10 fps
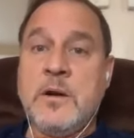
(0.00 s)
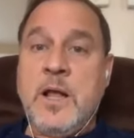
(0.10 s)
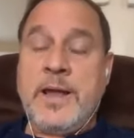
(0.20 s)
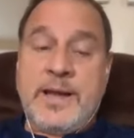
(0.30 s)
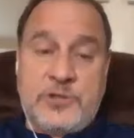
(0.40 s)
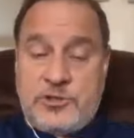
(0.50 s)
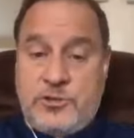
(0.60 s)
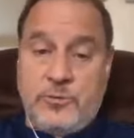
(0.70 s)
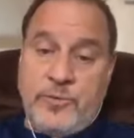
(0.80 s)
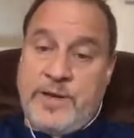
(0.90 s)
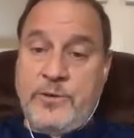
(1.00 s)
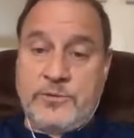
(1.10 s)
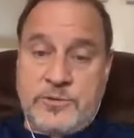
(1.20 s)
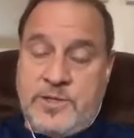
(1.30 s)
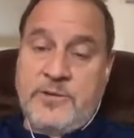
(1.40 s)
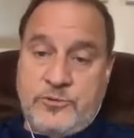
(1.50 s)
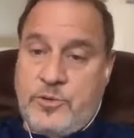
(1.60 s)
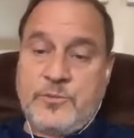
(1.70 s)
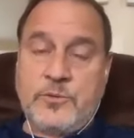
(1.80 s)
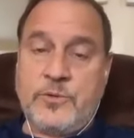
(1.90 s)
Yes. And I just took, read those, the other
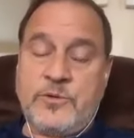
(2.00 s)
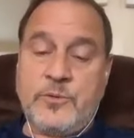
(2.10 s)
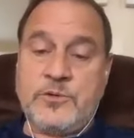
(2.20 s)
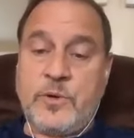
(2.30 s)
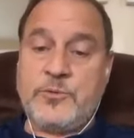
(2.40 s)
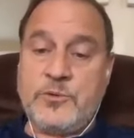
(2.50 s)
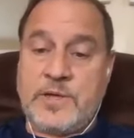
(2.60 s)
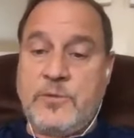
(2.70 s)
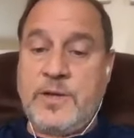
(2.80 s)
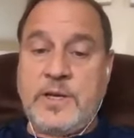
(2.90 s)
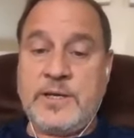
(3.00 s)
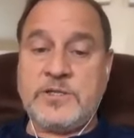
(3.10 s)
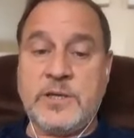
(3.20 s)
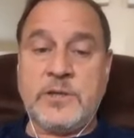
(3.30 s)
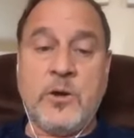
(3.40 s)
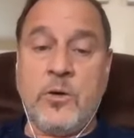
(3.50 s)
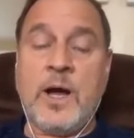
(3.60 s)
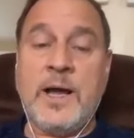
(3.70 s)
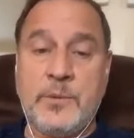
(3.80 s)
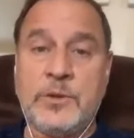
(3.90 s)
scripture, the three scriptures out, and I said, No,
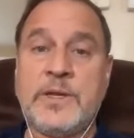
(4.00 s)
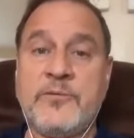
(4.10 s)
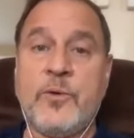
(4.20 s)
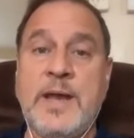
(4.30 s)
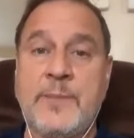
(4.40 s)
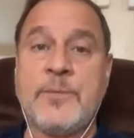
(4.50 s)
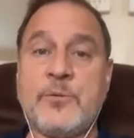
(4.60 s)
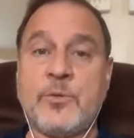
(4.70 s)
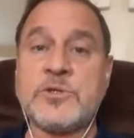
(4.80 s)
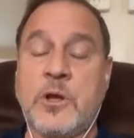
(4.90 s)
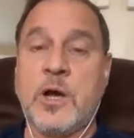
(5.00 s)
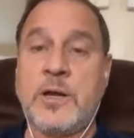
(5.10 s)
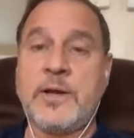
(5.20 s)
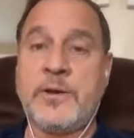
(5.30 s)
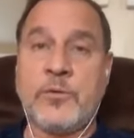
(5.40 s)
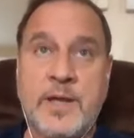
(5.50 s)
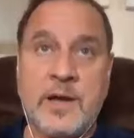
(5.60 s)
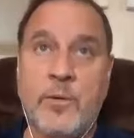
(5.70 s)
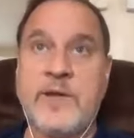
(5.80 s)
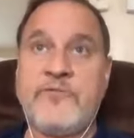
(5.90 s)
I believe what happened was God. I don't
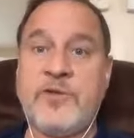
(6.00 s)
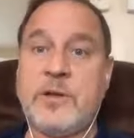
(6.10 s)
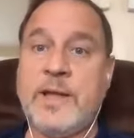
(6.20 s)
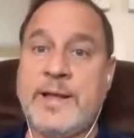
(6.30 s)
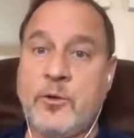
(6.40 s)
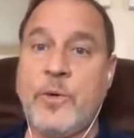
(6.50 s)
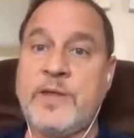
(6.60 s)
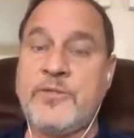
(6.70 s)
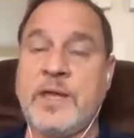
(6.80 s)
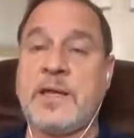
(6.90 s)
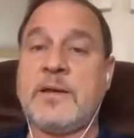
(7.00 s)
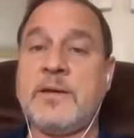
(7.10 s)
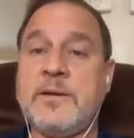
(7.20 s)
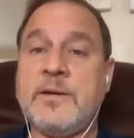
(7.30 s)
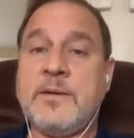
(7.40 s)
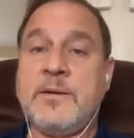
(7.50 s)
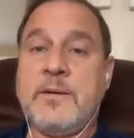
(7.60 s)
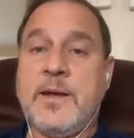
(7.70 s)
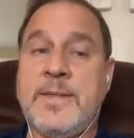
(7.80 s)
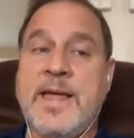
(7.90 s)
care what I feel like or what I think.
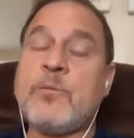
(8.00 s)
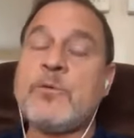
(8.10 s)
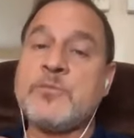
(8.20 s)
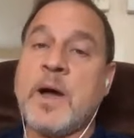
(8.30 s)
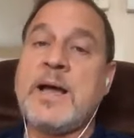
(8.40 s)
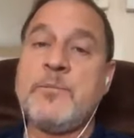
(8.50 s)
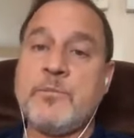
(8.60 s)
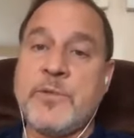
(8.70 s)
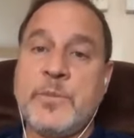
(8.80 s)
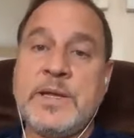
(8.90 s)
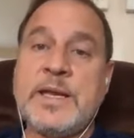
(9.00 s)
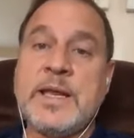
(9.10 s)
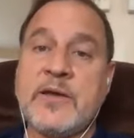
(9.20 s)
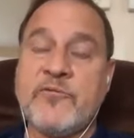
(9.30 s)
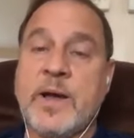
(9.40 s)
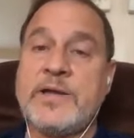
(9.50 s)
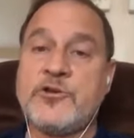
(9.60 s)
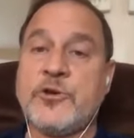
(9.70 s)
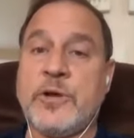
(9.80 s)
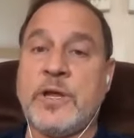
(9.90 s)
And that was my, the beginning of my
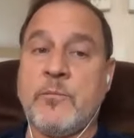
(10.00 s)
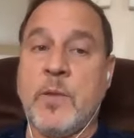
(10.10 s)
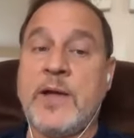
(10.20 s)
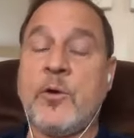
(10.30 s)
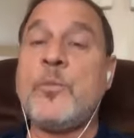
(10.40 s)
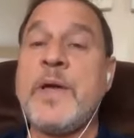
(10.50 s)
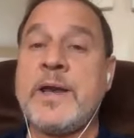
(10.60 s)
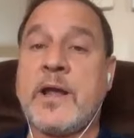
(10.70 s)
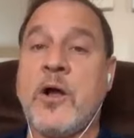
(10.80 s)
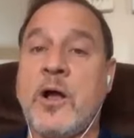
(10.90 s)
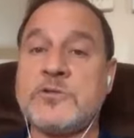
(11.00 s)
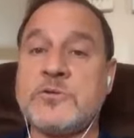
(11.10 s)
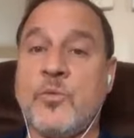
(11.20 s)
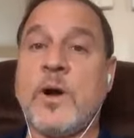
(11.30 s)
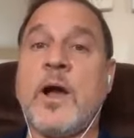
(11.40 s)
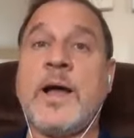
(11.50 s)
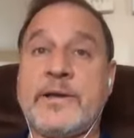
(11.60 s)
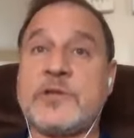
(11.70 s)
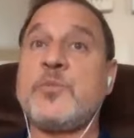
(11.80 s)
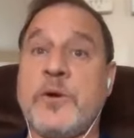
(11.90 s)
journey, my own Pentecost, where I
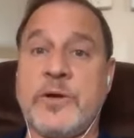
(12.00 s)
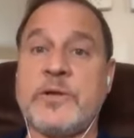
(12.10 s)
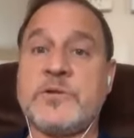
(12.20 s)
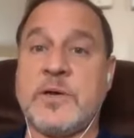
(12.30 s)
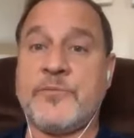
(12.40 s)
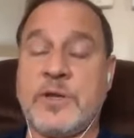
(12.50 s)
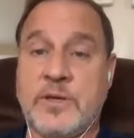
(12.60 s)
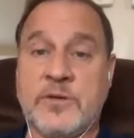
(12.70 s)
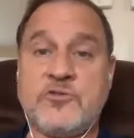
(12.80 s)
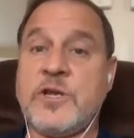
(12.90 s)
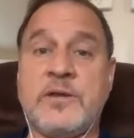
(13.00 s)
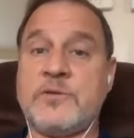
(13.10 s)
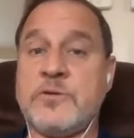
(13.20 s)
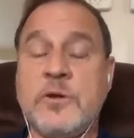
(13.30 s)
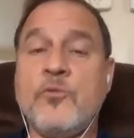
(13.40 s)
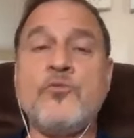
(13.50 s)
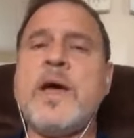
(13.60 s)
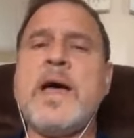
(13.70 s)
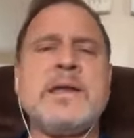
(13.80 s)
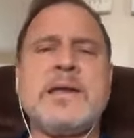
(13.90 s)
experienced something that changed,
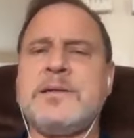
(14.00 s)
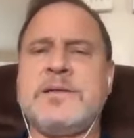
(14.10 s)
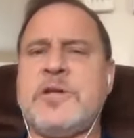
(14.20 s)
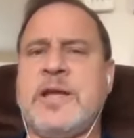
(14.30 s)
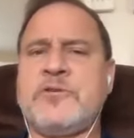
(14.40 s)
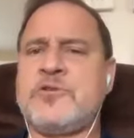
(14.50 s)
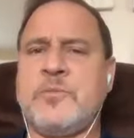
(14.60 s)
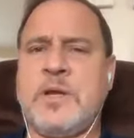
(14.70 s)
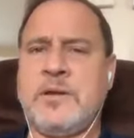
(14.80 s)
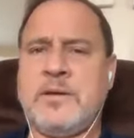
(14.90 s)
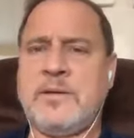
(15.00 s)
radically changed me.